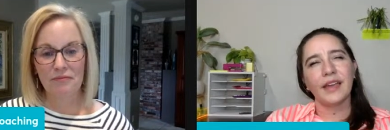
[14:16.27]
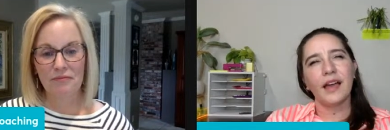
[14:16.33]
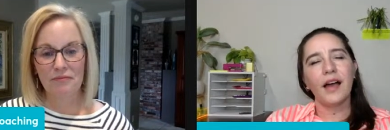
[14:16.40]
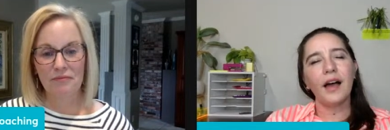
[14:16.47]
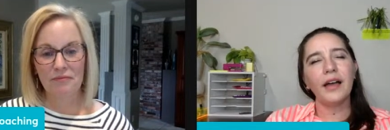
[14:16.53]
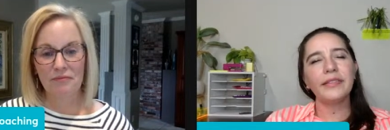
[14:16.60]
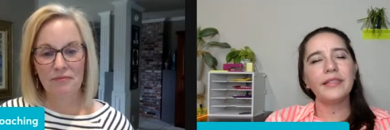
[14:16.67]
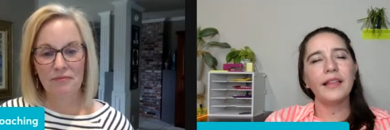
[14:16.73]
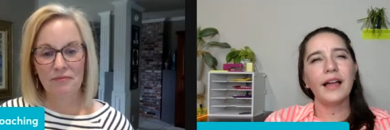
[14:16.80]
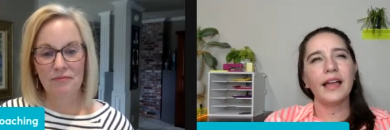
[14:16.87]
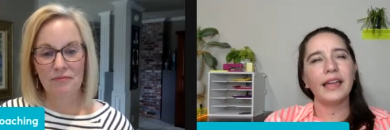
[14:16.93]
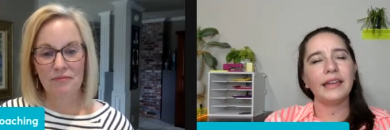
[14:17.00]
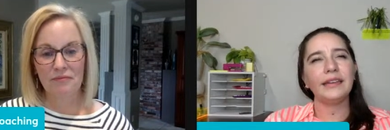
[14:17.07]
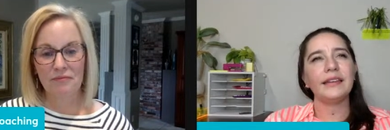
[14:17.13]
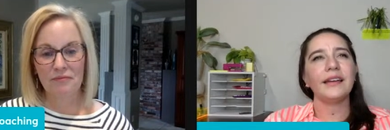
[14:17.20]

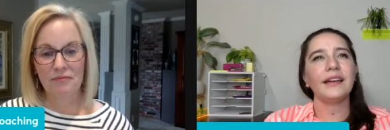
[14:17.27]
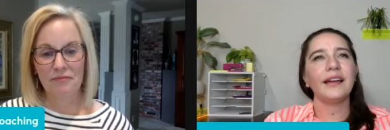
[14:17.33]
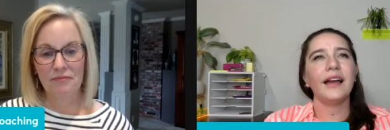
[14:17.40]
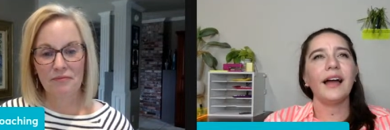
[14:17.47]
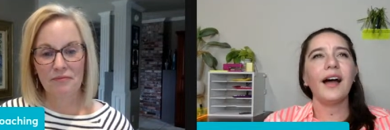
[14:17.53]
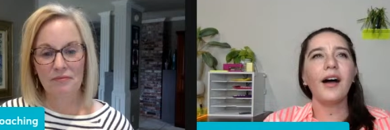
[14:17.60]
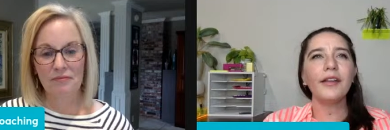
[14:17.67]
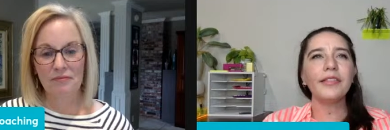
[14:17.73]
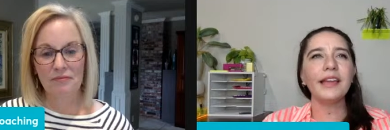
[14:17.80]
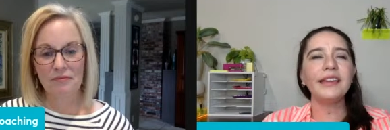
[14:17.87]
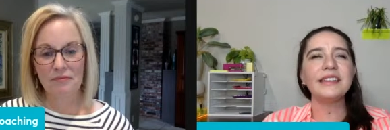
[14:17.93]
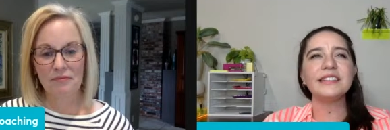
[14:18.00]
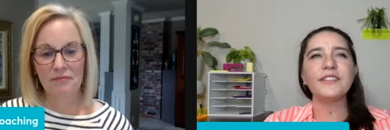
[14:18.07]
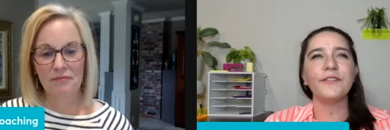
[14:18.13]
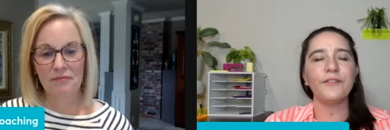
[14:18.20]
Speaker 1: online
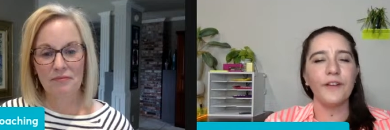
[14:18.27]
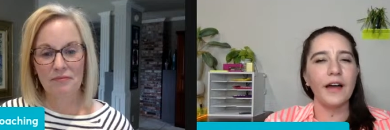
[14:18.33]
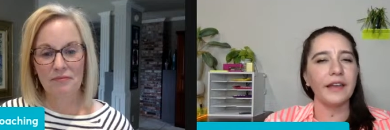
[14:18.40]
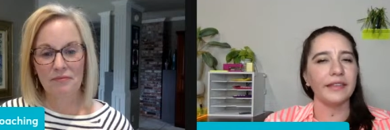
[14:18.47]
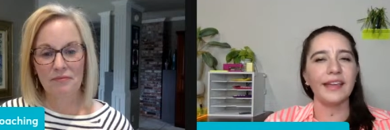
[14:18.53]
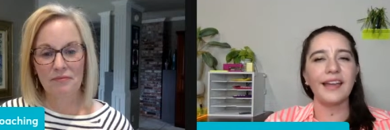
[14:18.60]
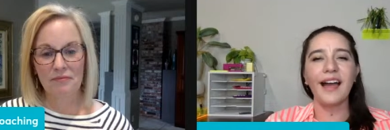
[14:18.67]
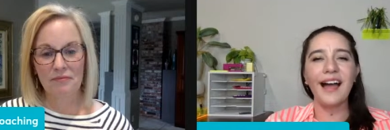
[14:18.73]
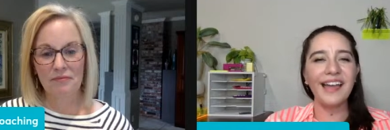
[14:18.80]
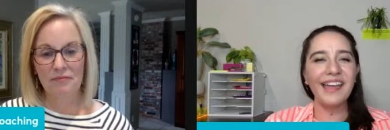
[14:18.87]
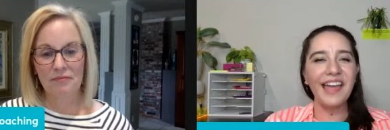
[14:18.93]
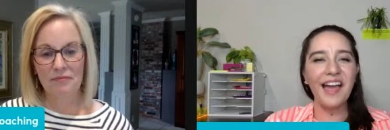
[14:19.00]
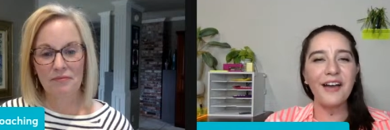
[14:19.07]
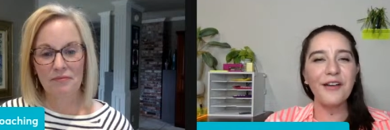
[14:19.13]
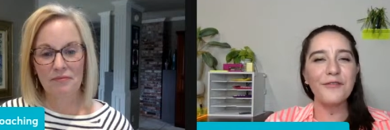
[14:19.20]
online is fun. Like
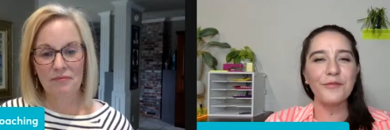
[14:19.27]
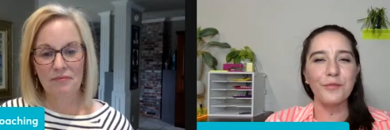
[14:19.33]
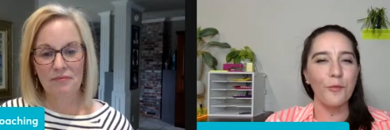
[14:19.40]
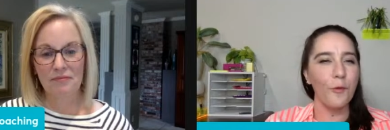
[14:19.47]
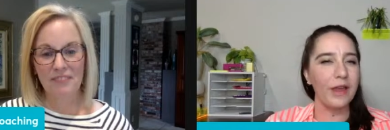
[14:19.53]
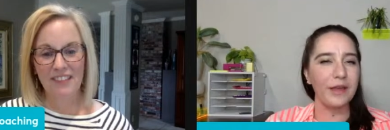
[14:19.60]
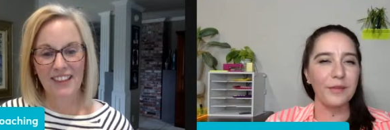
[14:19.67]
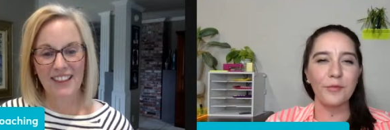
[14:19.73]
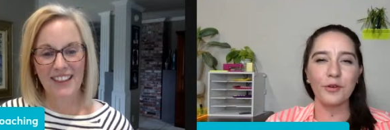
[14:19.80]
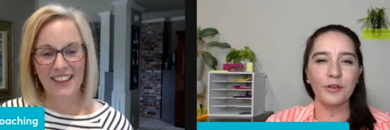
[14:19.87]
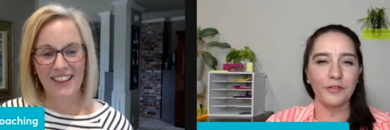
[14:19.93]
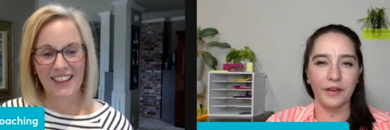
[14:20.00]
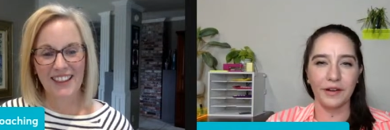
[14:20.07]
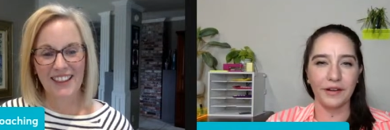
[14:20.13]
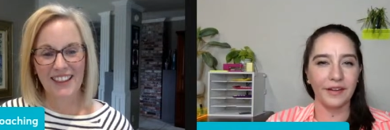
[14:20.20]
I have way
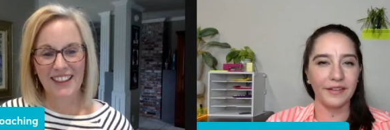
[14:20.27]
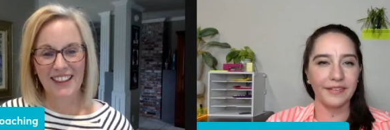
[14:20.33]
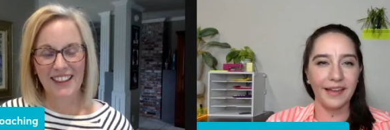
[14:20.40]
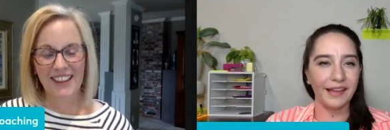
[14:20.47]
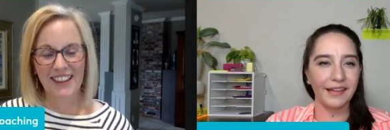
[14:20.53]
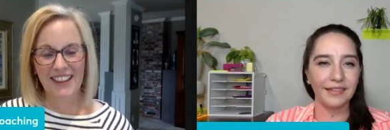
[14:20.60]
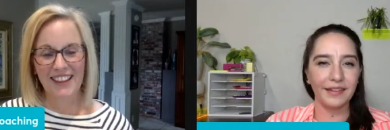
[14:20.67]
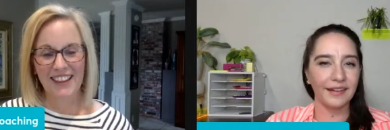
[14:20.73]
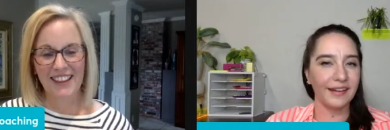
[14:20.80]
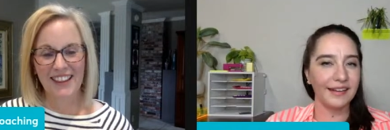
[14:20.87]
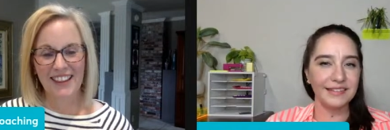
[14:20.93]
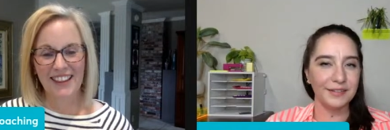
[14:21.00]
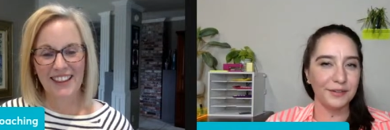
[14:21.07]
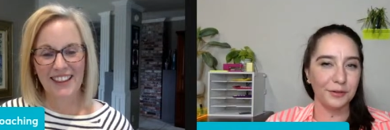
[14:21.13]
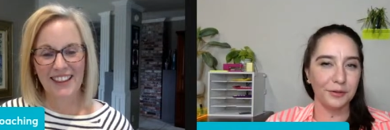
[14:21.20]
more fun online than
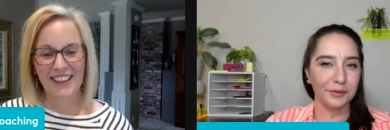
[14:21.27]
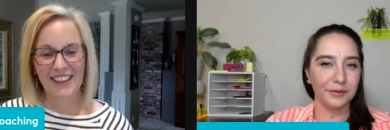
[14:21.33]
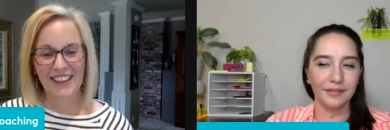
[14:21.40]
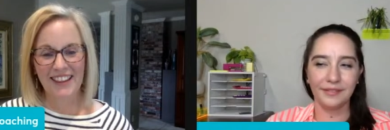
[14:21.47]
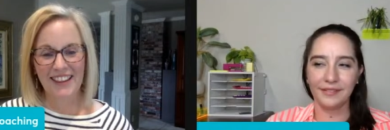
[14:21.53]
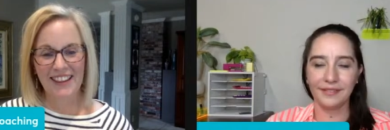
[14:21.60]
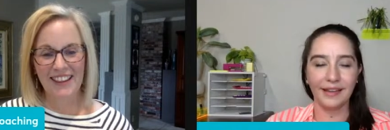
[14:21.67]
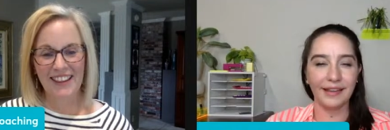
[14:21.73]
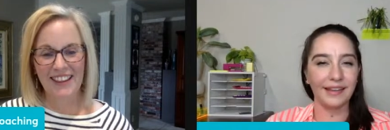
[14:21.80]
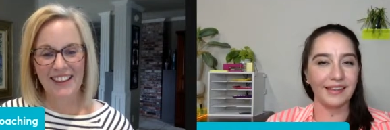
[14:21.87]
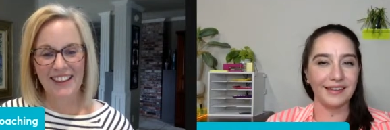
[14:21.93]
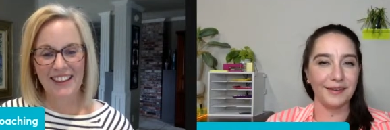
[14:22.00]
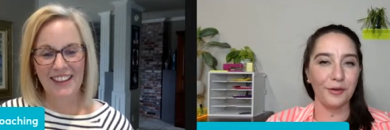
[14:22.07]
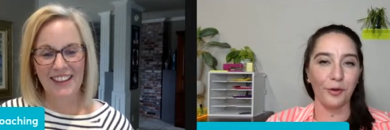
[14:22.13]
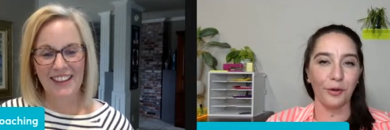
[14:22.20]
I do like
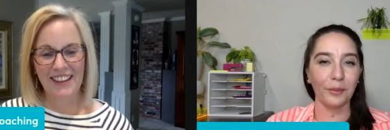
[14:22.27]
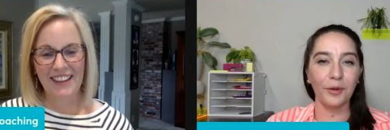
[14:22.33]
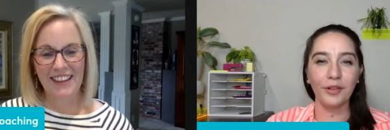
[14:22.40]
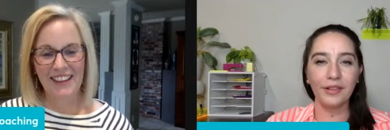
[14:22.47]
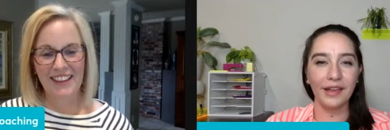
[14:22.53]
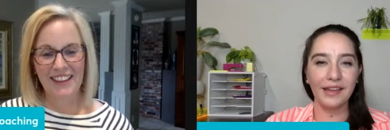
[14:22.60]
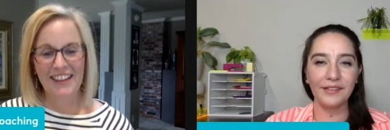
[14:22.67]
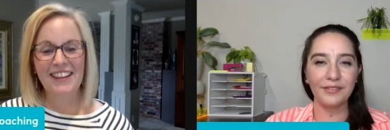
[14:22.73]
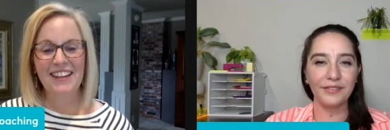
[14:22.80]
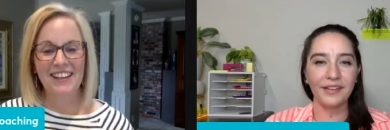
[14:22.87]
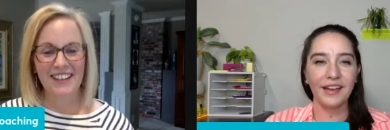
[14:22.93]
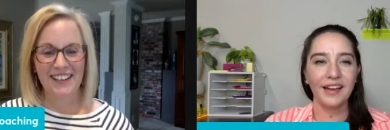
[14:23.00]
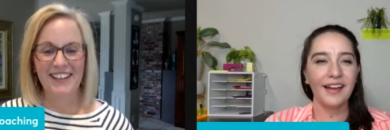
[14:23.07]
in normal life.